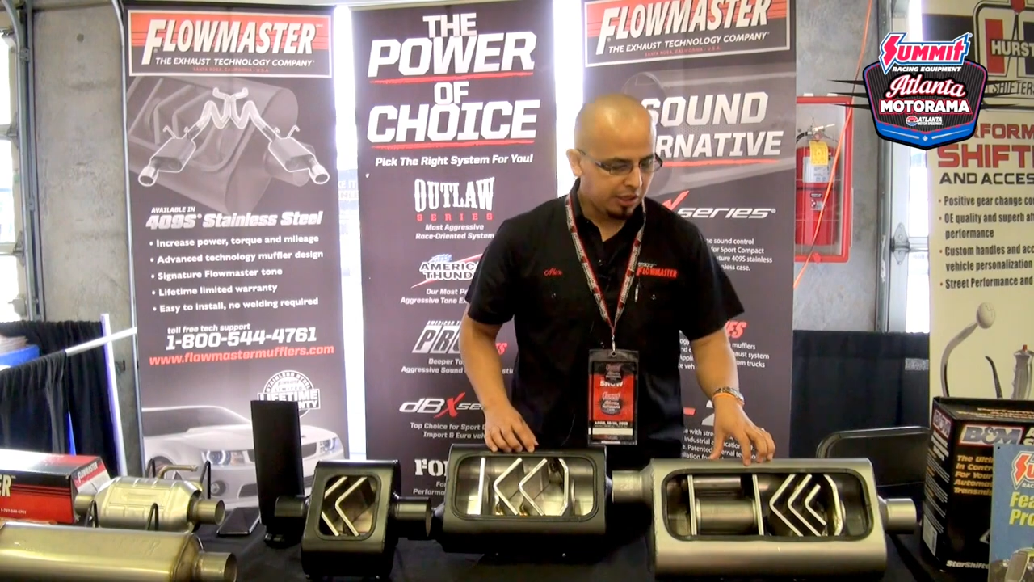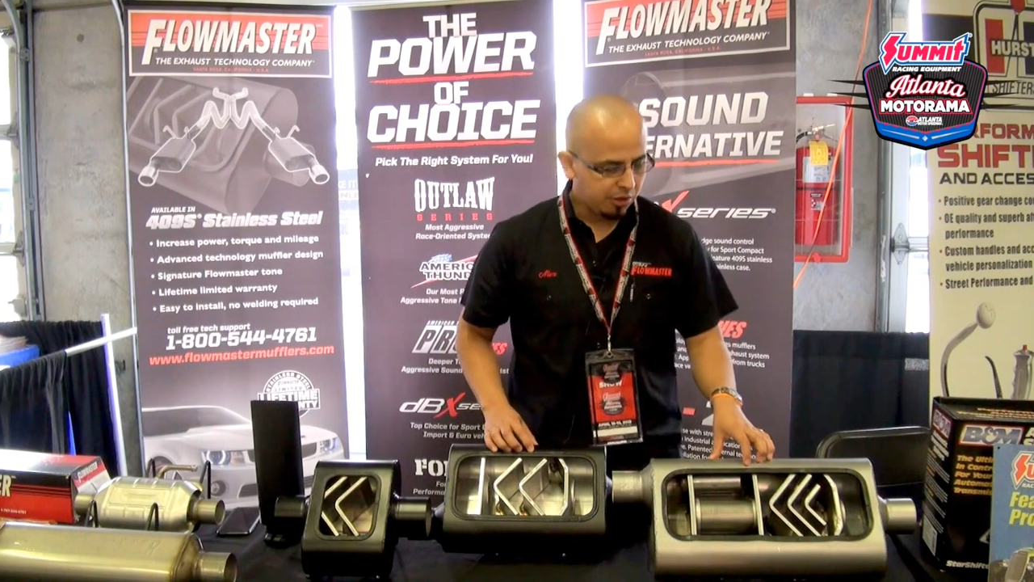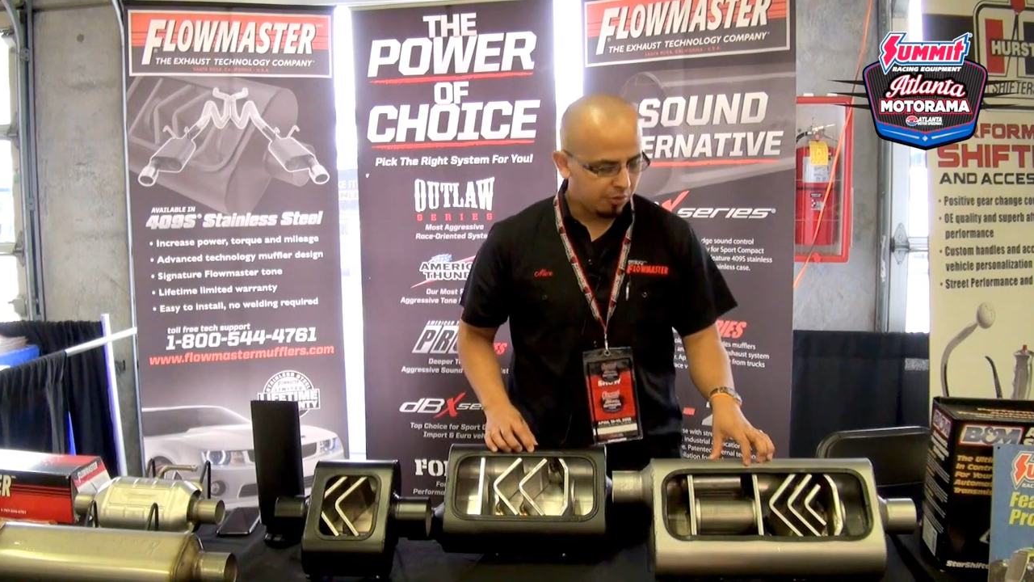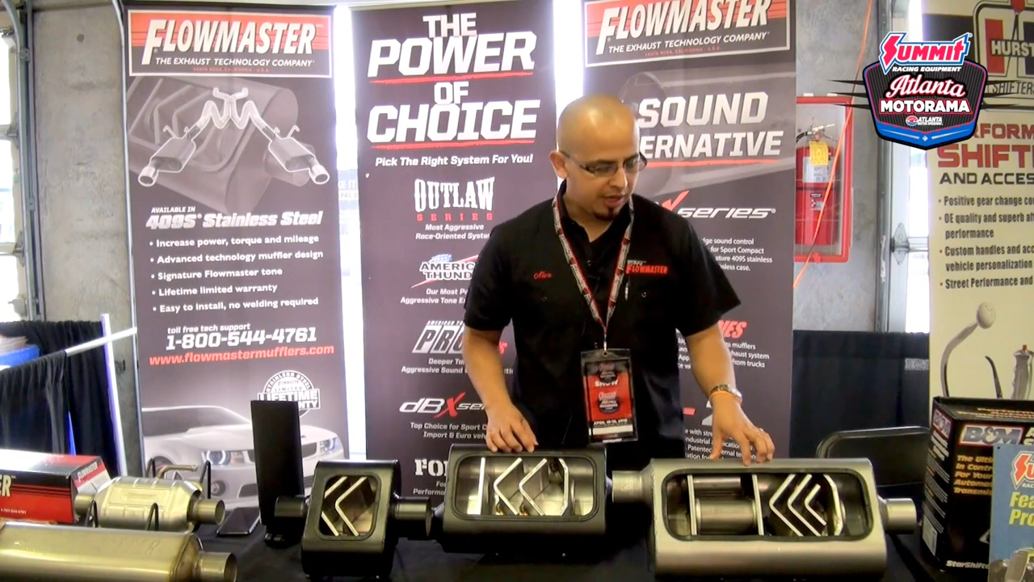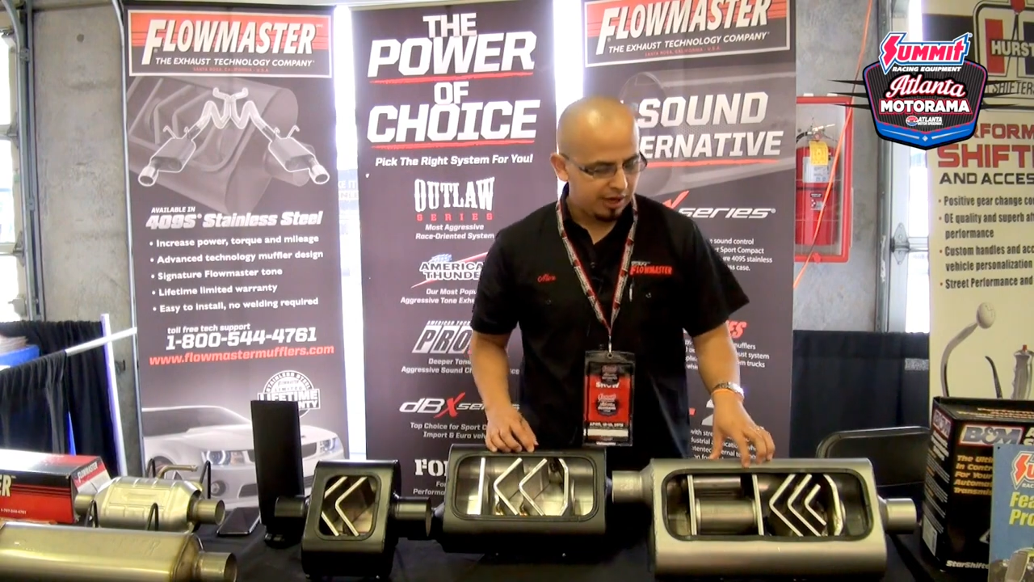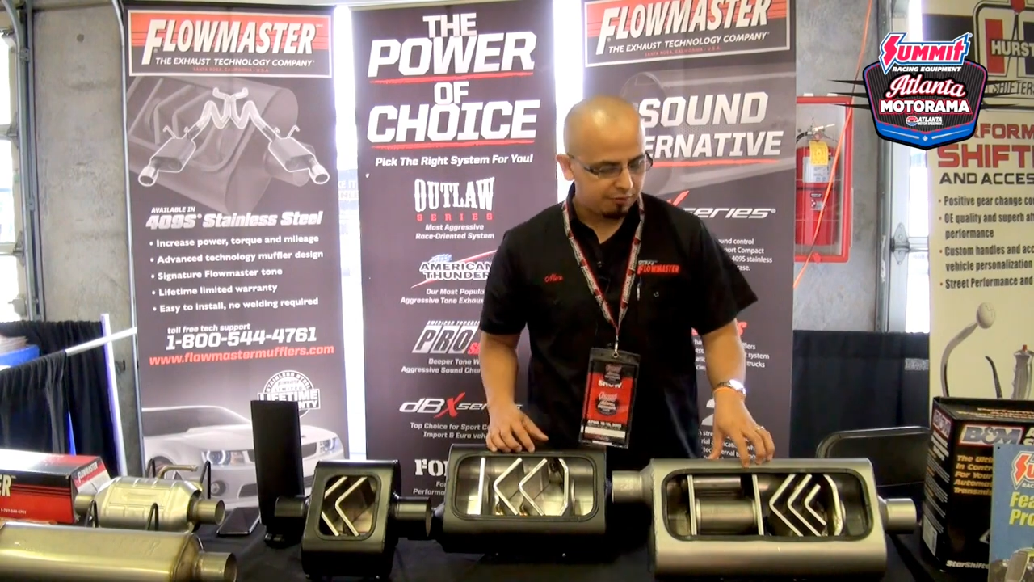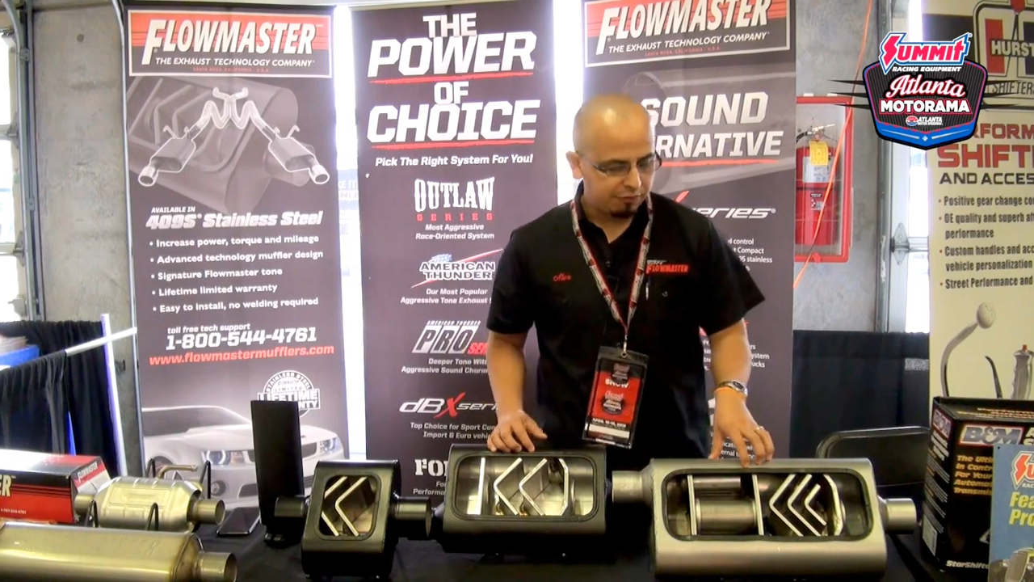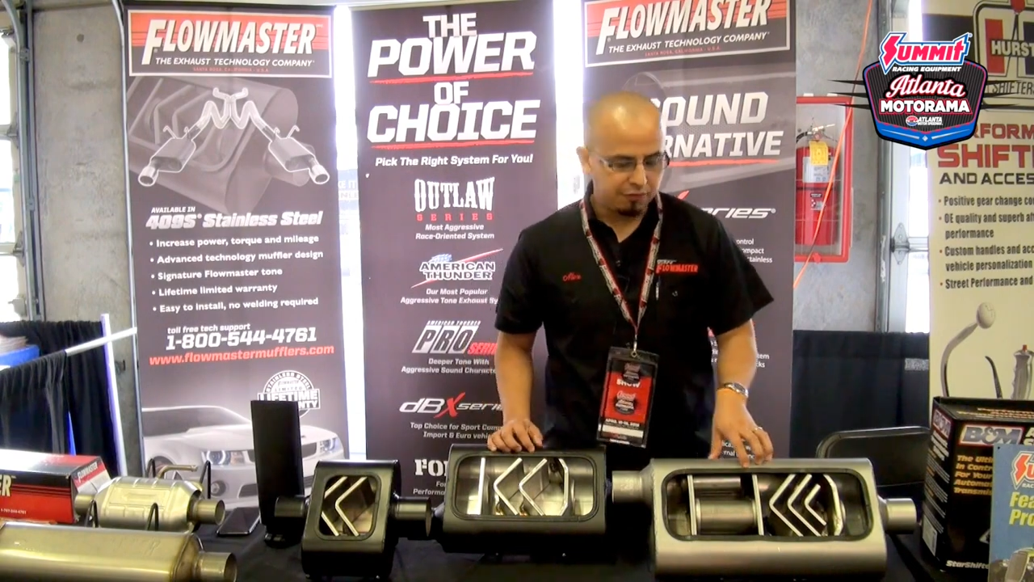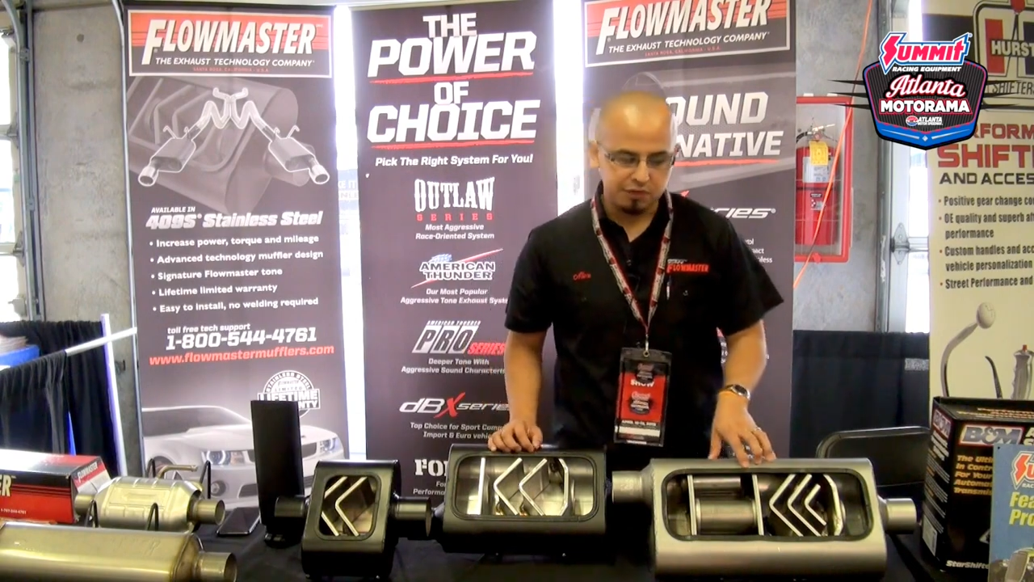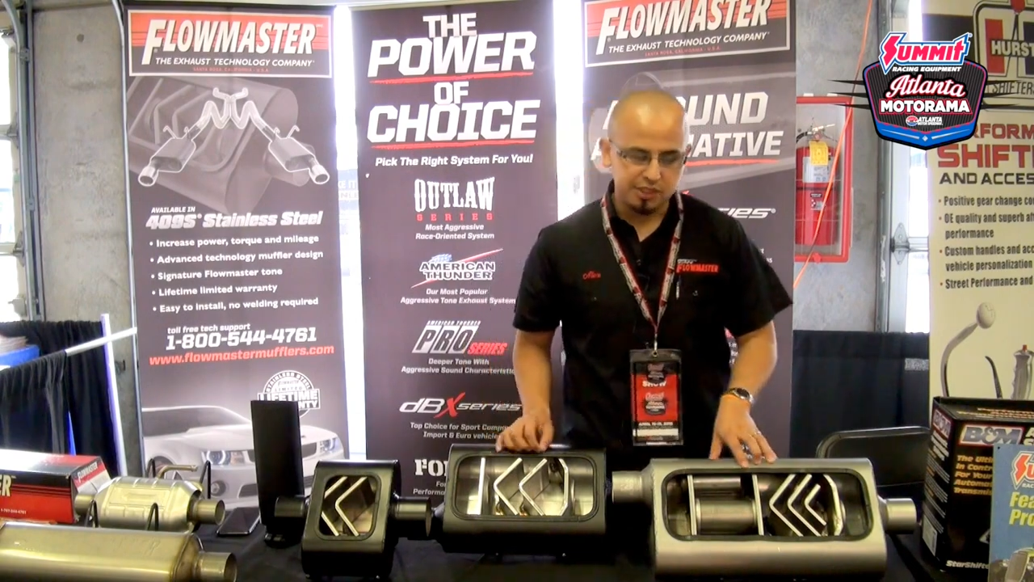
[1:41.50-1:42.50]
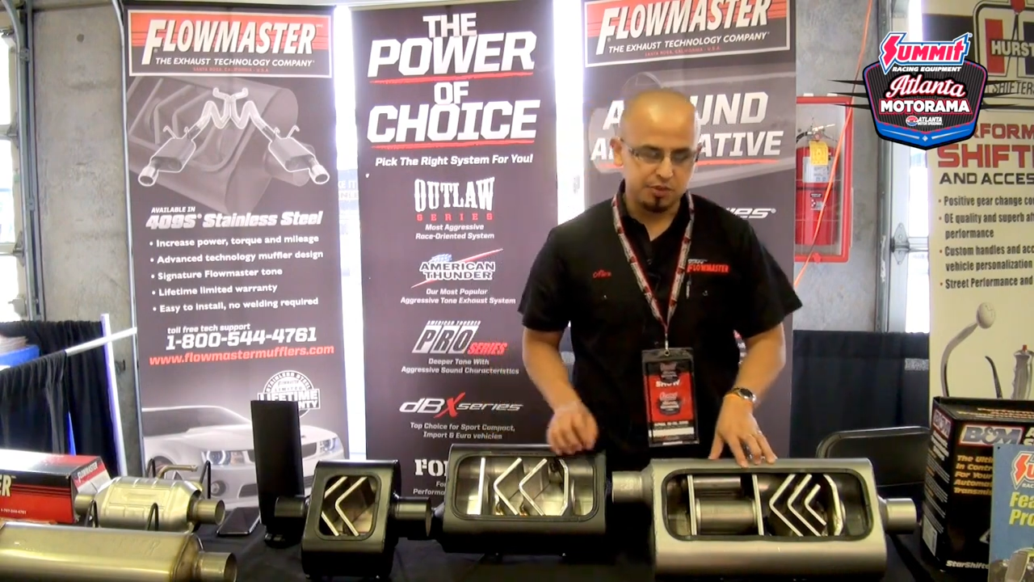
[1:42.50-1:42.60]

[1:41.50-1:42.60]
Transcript: Here we have a fifty